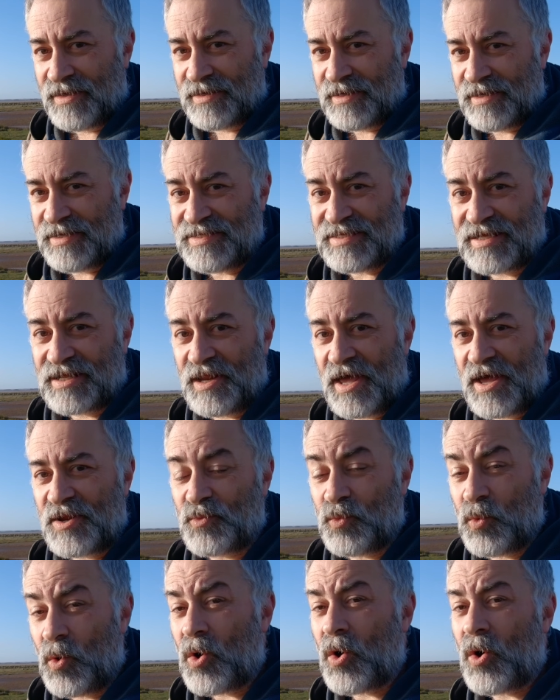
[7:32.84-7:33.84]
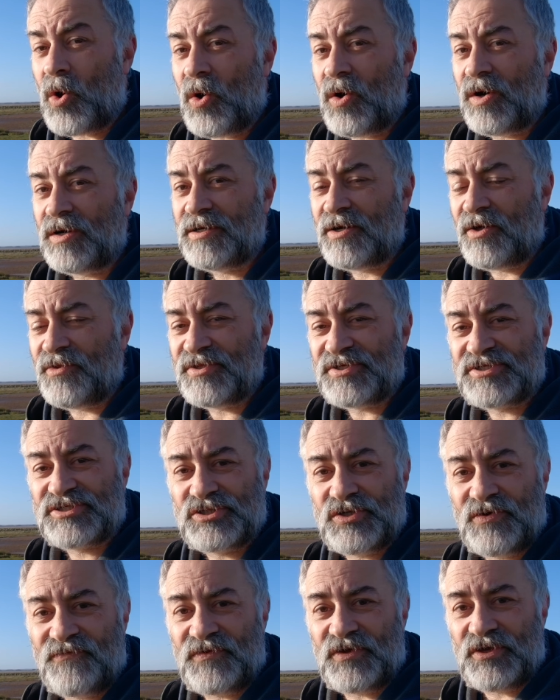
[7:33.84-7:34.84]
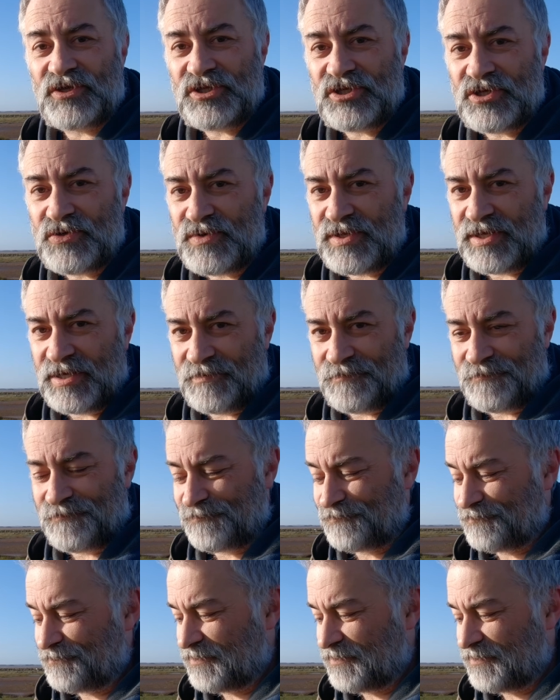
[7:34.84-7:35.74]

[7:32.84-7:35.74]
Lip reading: He declared war on the Soviet Union.